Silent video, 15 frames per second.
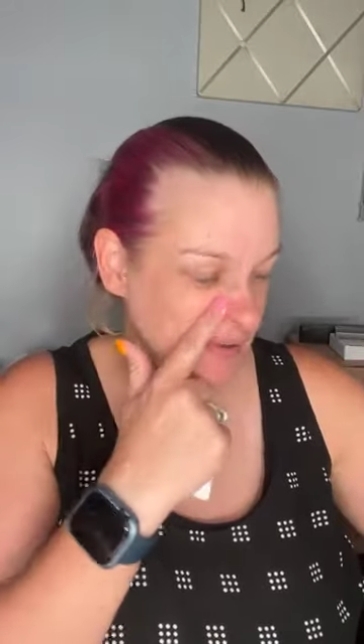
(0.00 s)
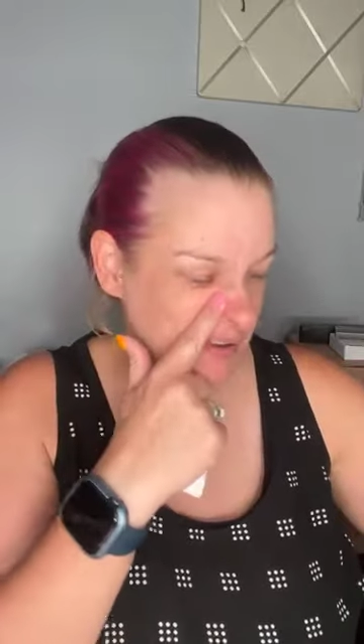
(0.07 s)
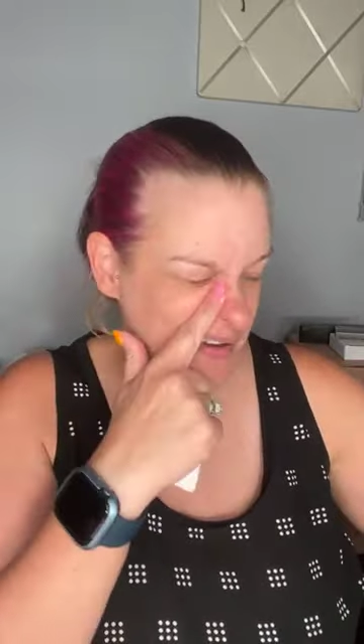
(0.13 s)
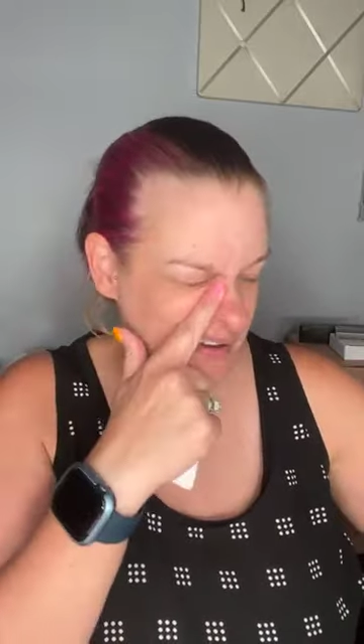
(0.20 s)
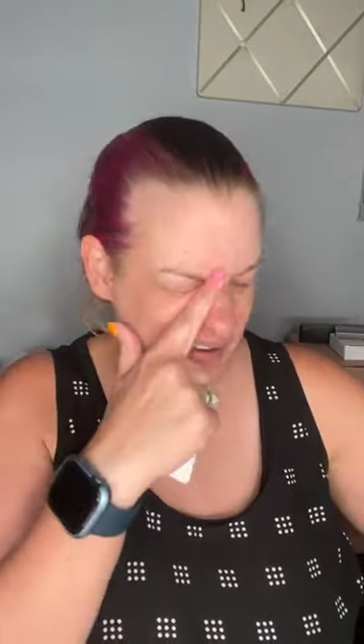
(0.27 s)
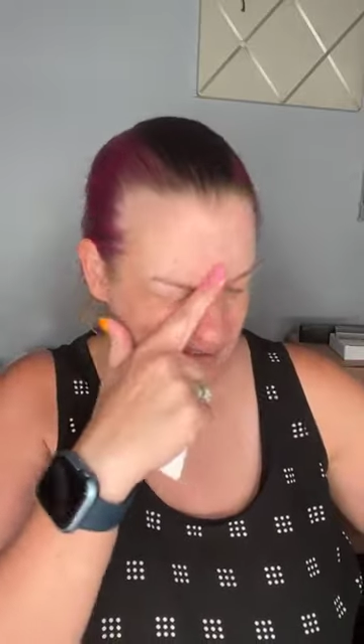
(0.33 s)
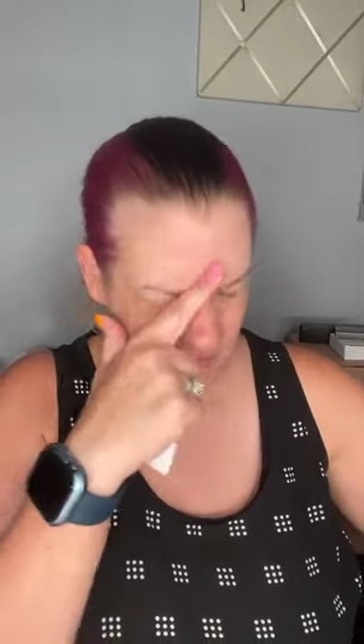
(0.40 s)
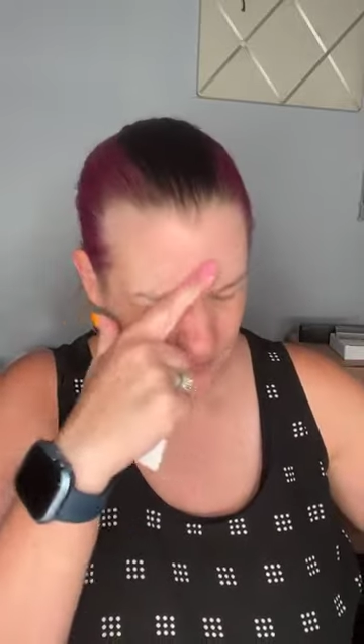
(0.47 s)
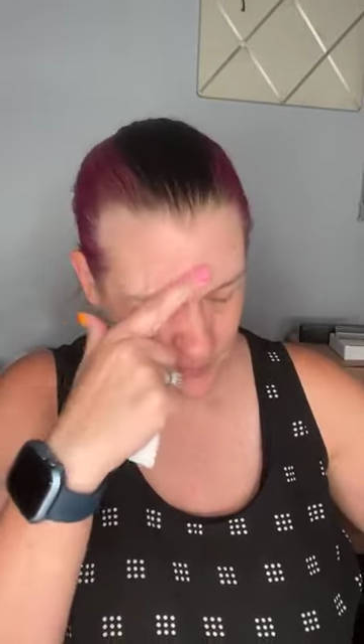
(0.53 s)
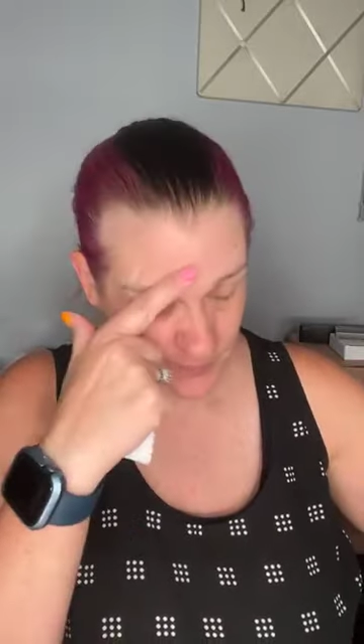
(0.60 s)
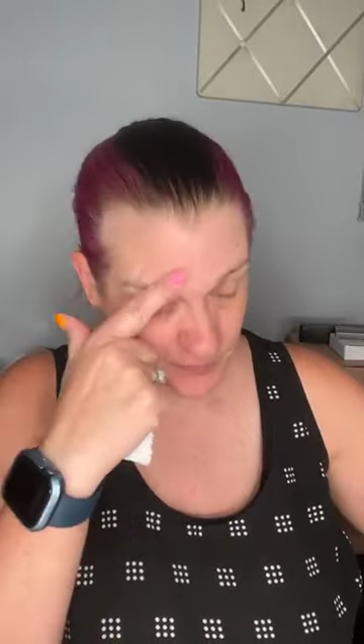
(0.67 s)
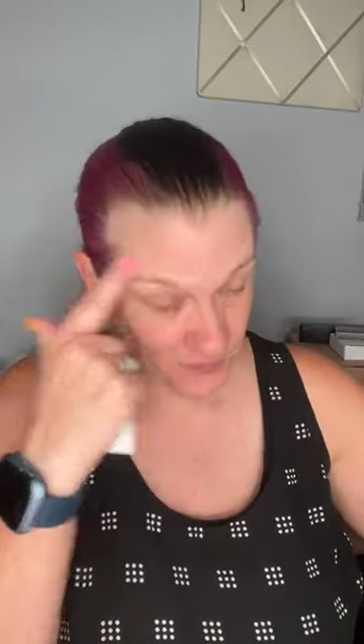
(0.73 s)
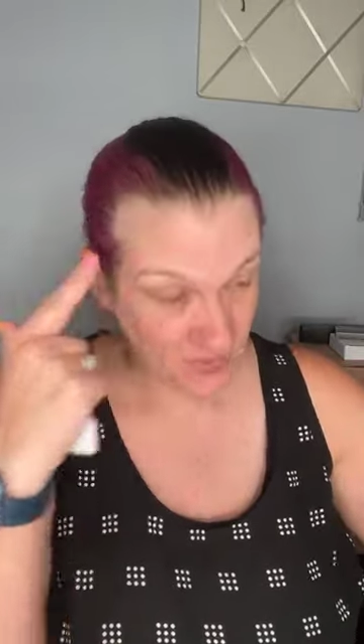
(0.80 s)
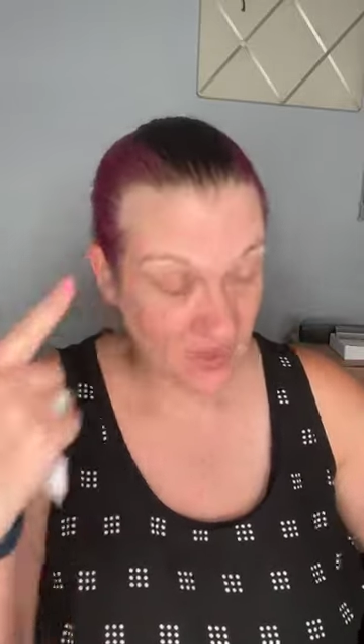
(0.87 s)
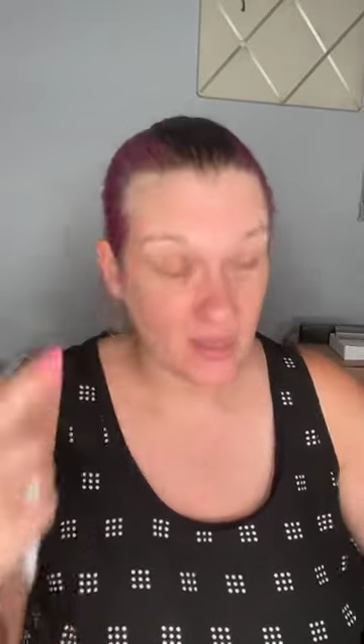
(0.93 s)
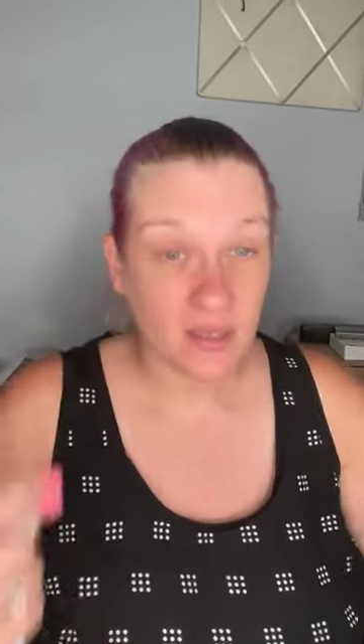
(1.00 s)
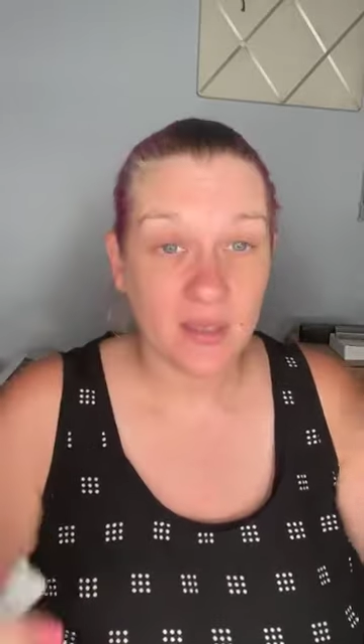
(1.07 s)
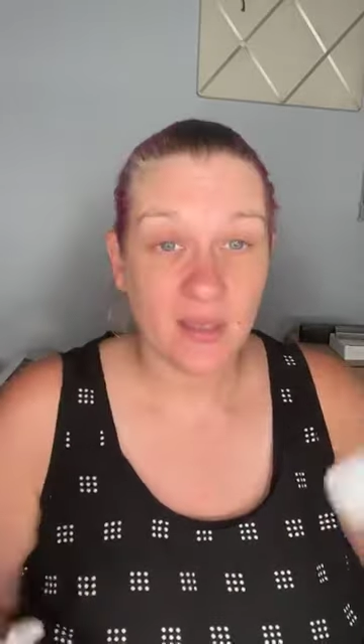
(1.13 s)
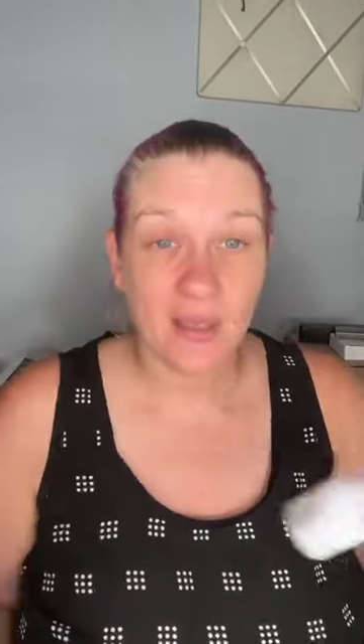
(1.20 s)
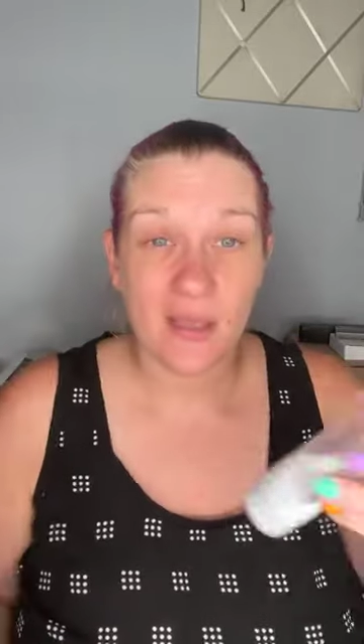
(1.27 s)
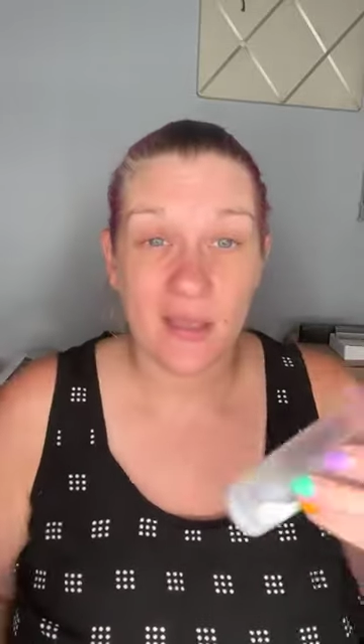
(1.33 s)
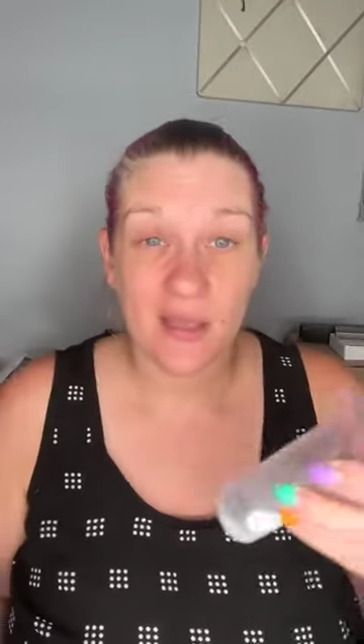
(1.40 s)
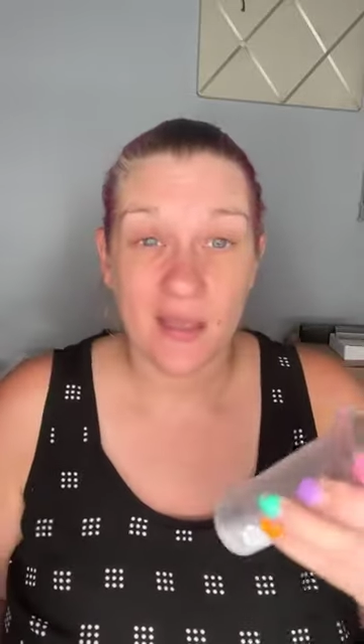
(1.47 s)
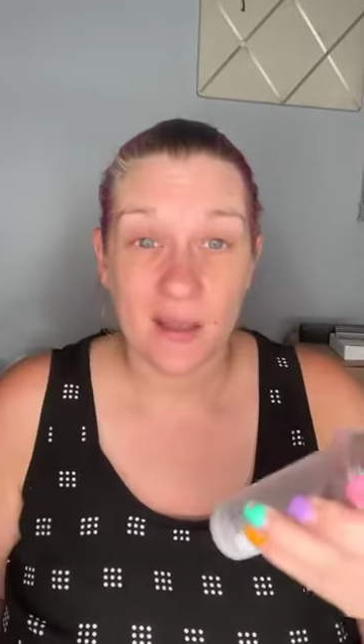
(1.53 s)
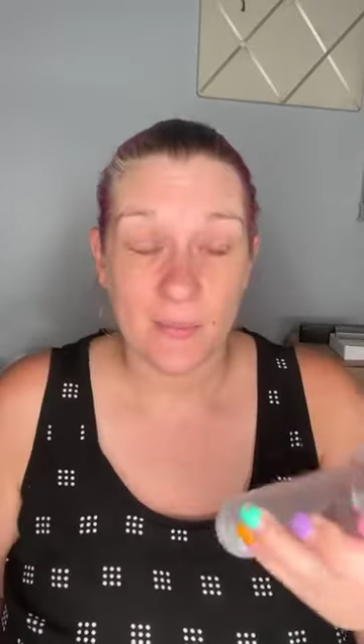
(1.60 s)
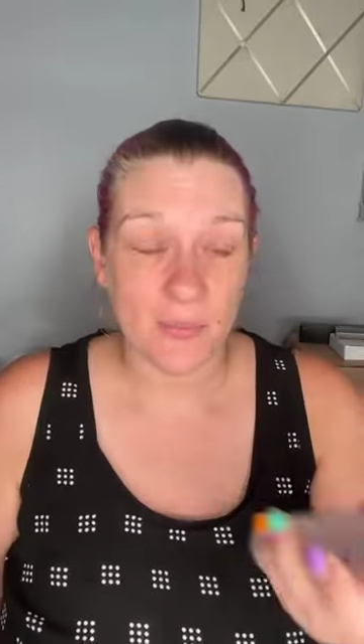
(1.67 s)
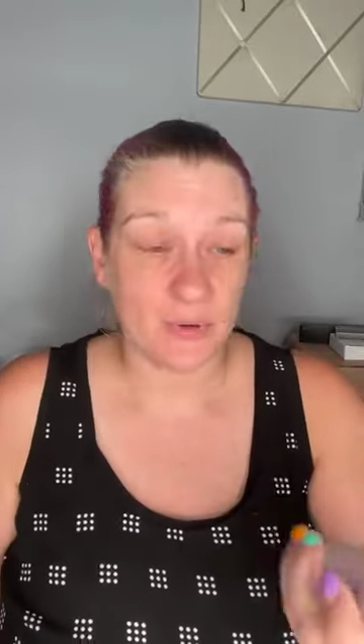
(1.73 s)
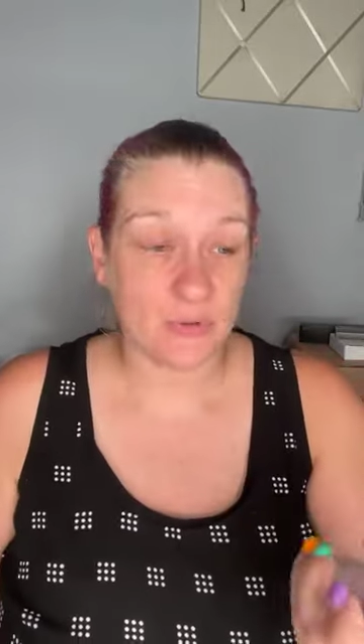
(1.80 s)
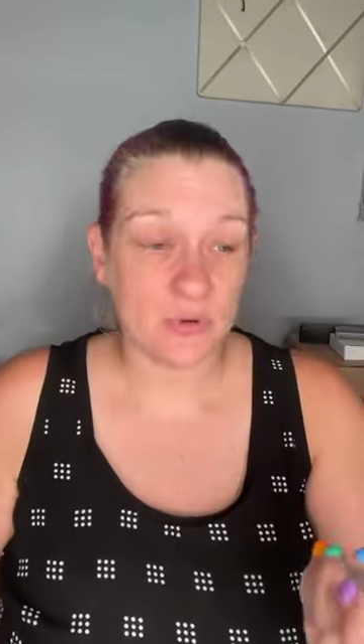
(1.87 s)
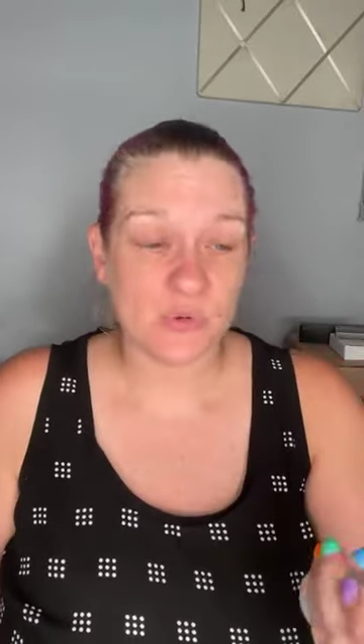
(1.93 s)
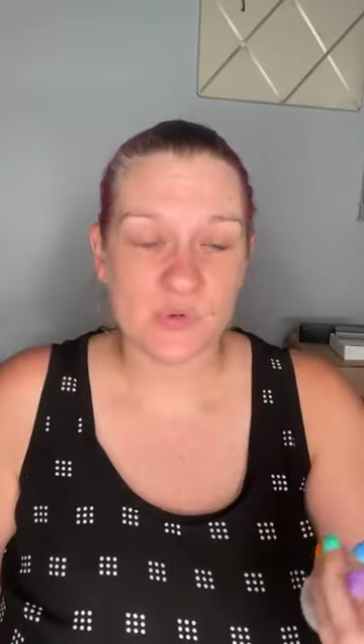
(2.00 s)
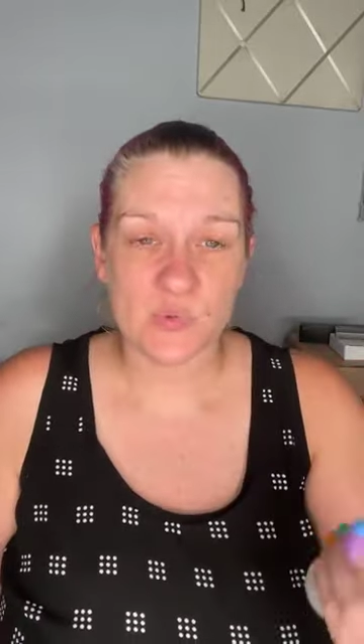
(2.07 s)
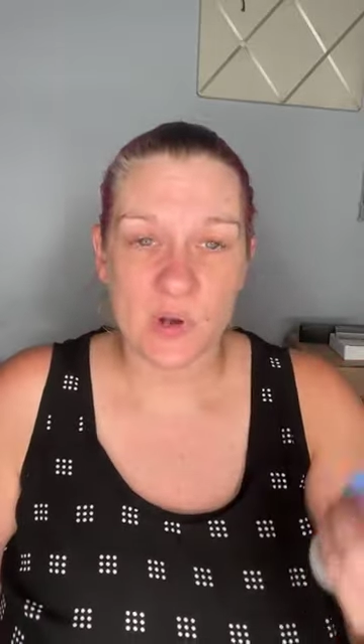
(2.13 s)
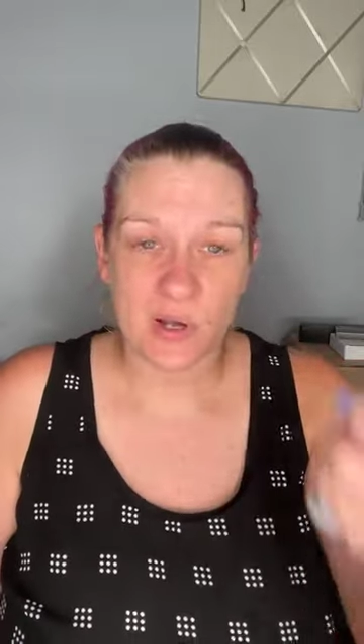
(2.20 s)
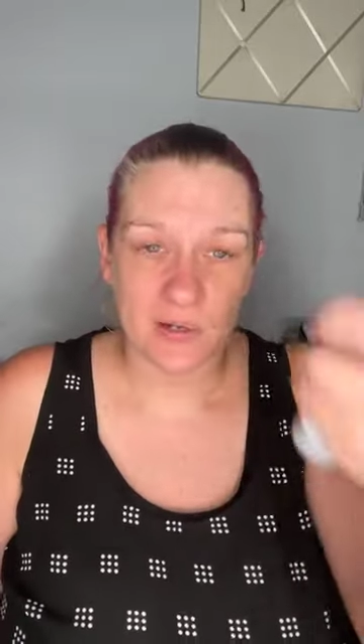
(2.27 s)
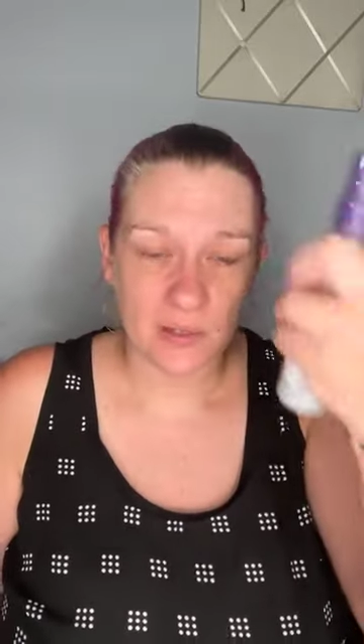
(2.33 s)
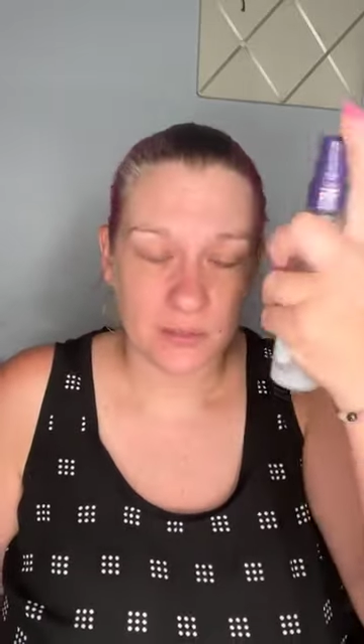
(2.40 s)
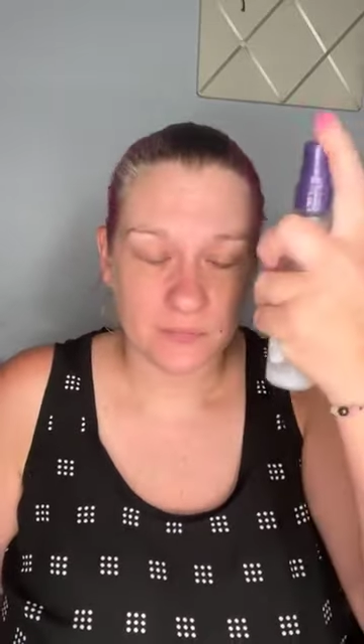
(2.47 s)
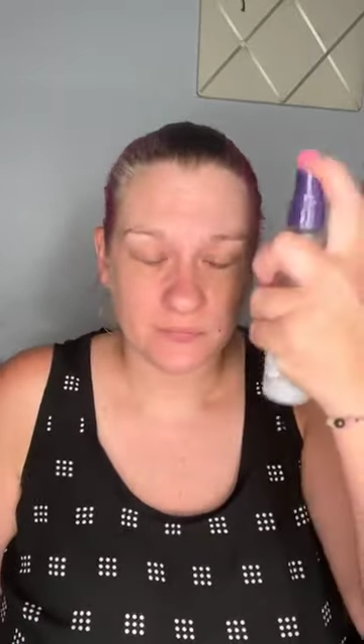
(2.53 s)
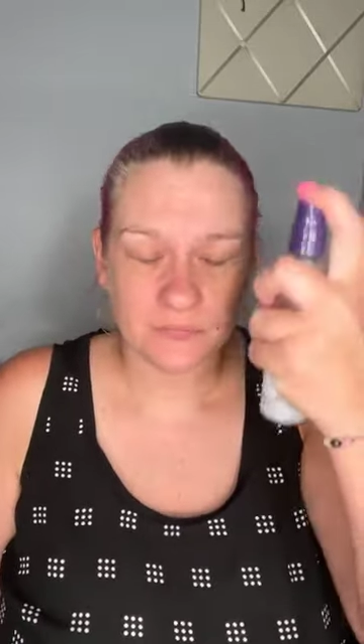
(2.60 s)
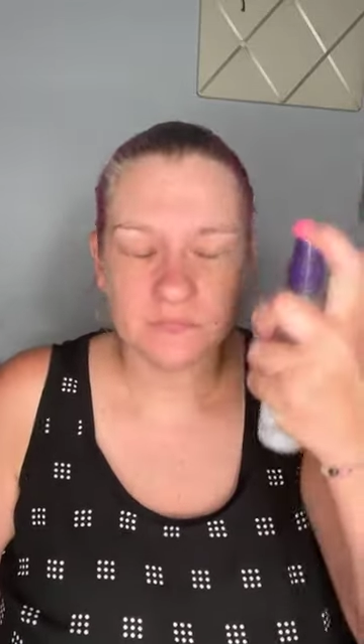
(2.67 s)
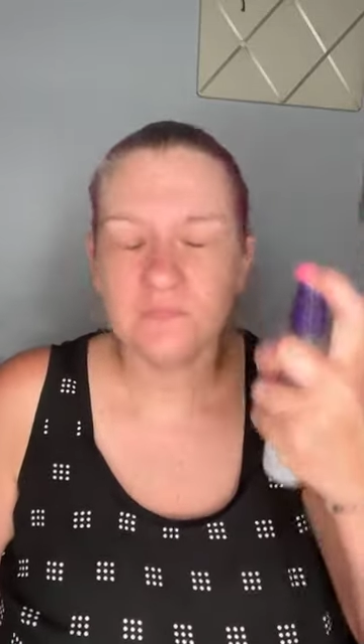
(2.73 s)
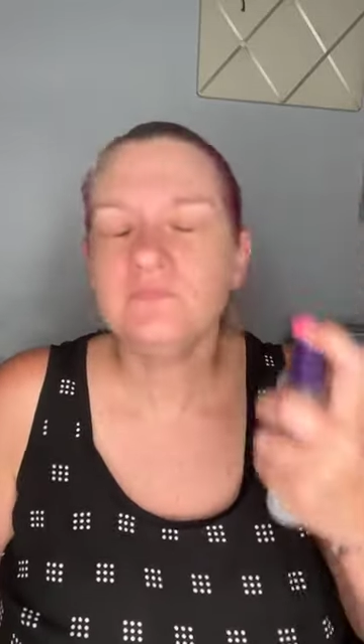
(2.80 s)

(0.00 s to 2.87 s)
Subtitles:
My rose water,